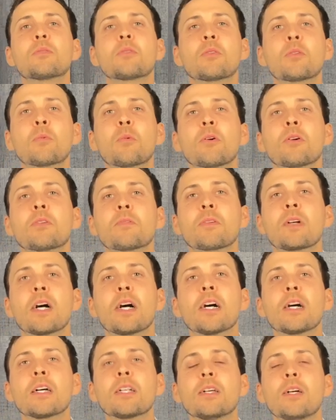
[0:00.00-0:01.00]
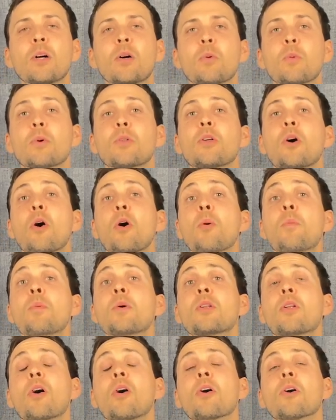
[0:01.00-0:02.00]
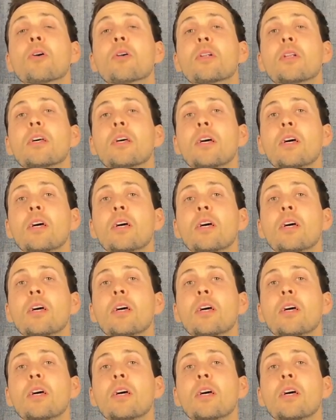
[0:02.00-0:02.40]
to the word of god with an open heart